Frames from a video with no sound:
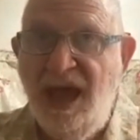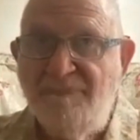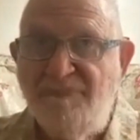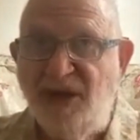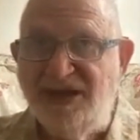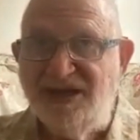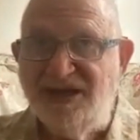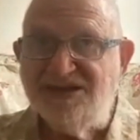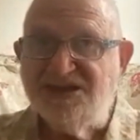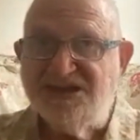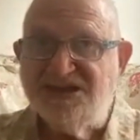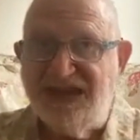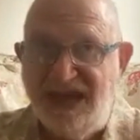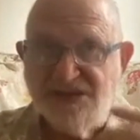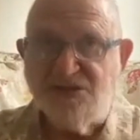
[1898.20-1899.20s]
But in a
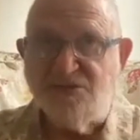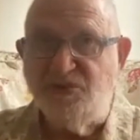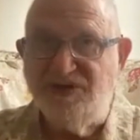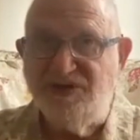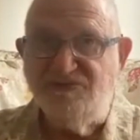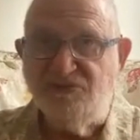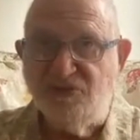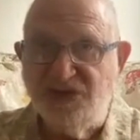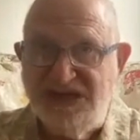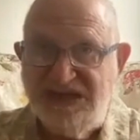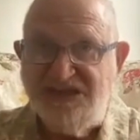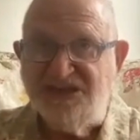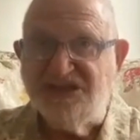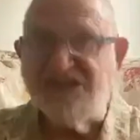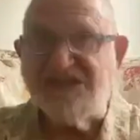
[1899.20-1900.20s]
sense, we've
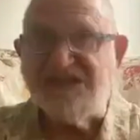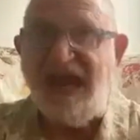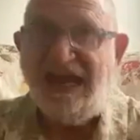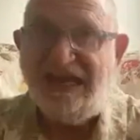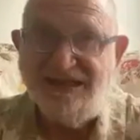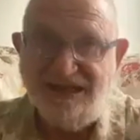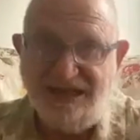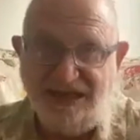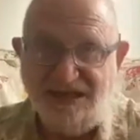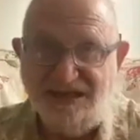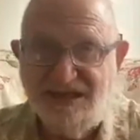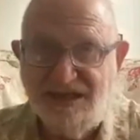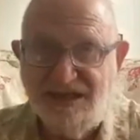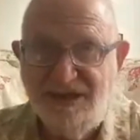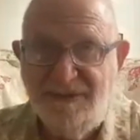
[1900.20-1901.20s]

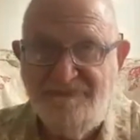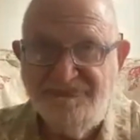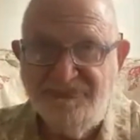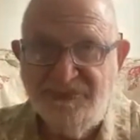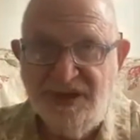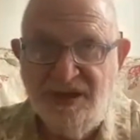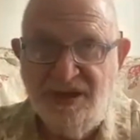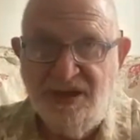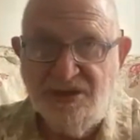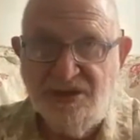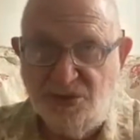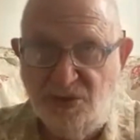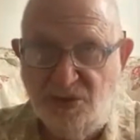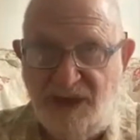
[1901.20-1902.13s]
redescended to a